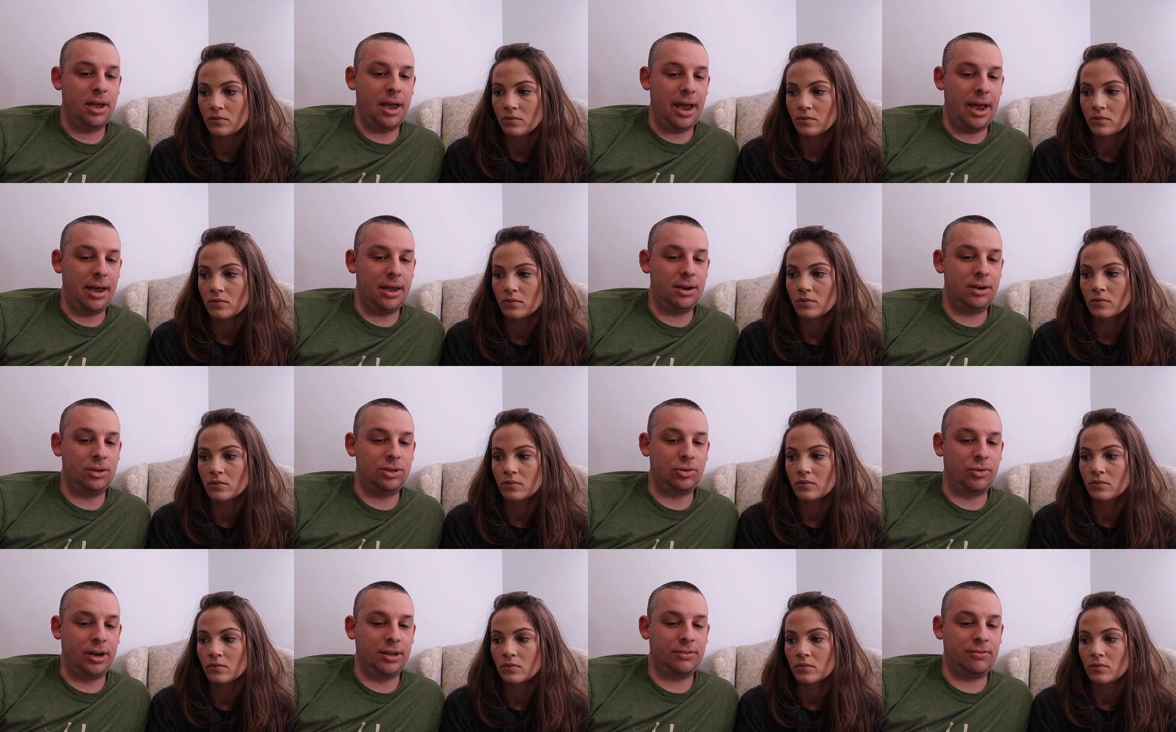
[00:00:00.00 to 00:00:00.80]

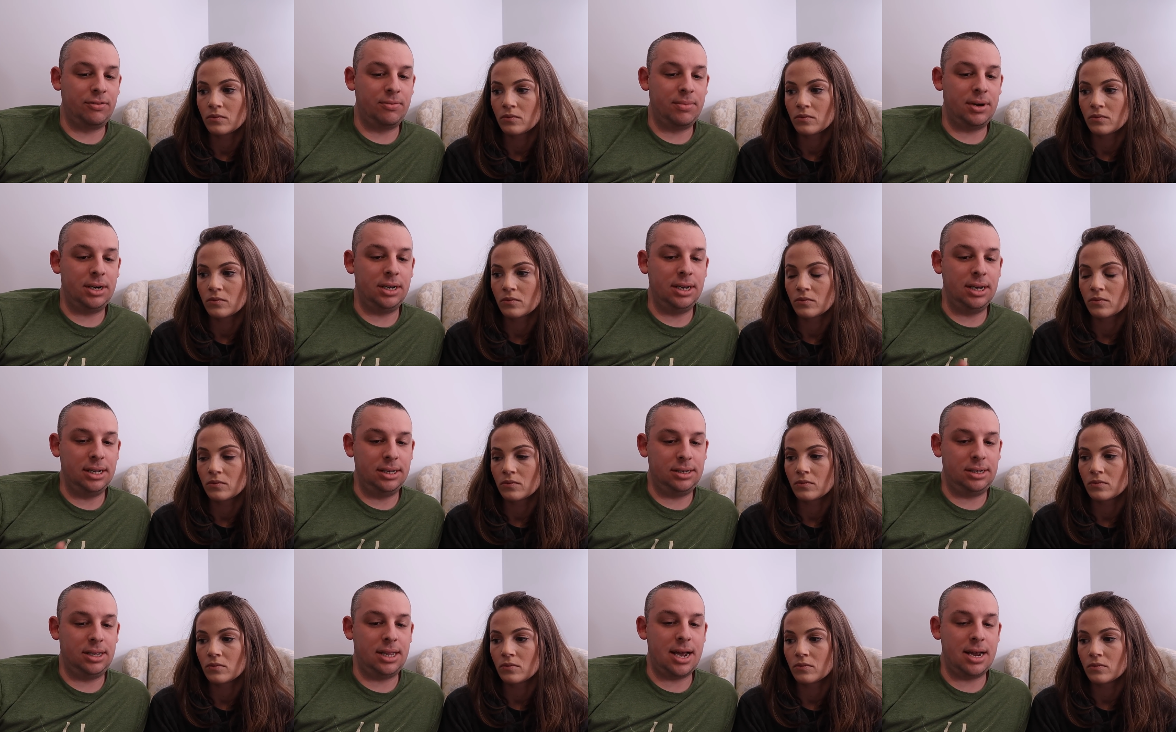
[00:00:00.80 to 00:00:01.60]
Speaker 1: and transfer money
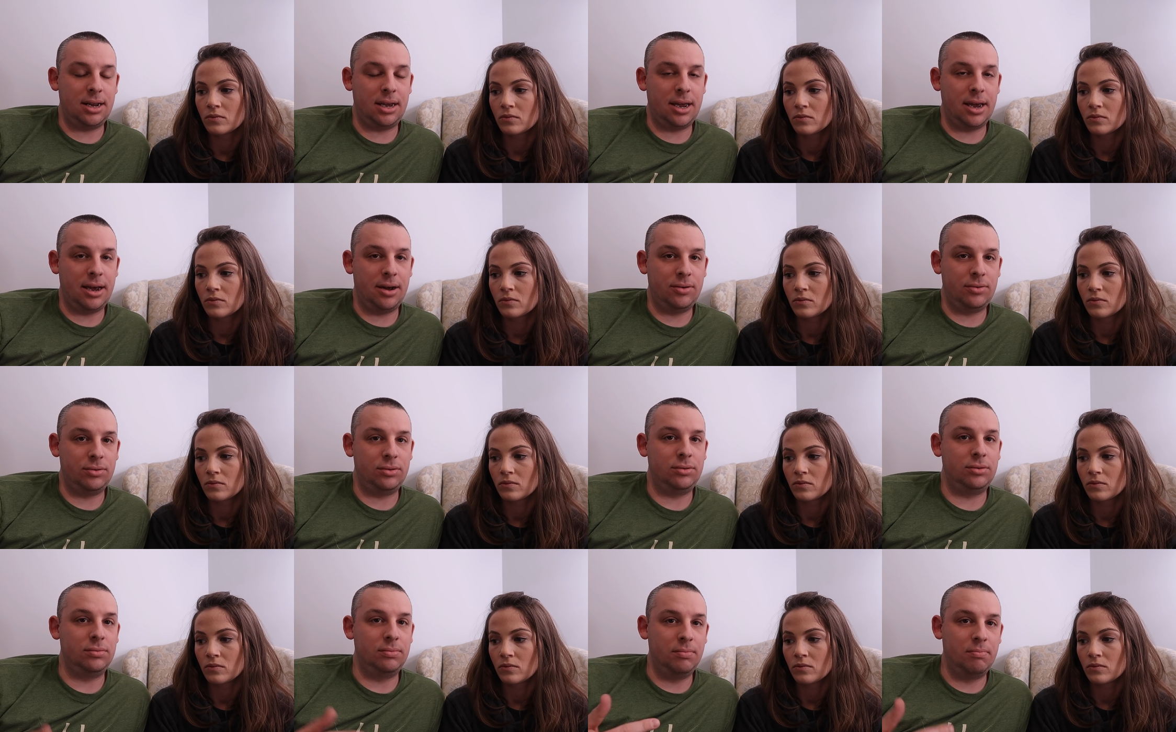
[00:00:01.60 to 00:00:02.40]
into that
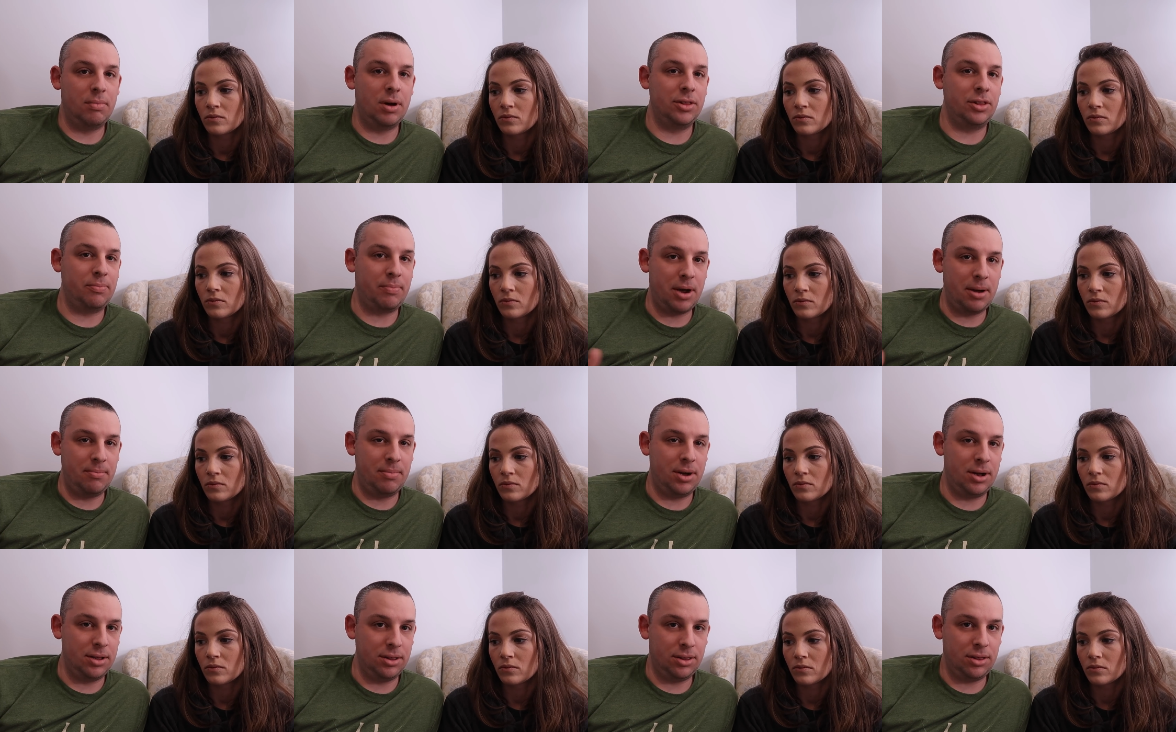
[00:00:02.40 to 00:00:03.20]
account month by
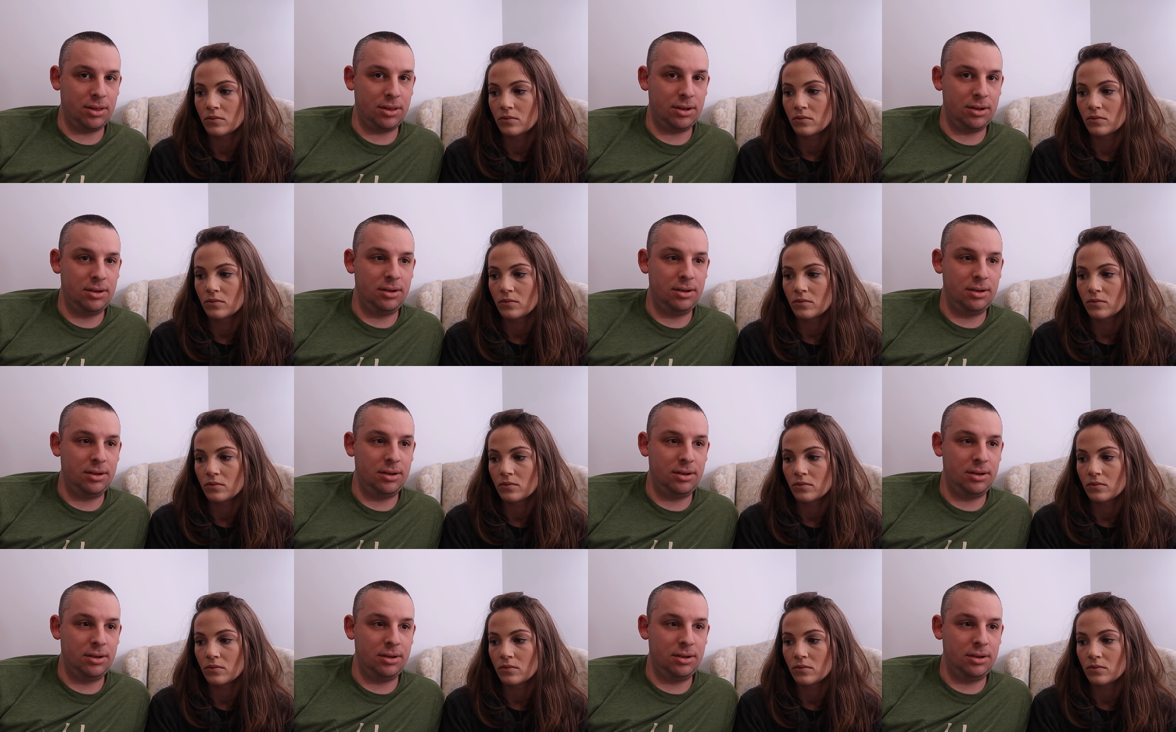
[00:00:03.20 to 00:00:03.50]
month,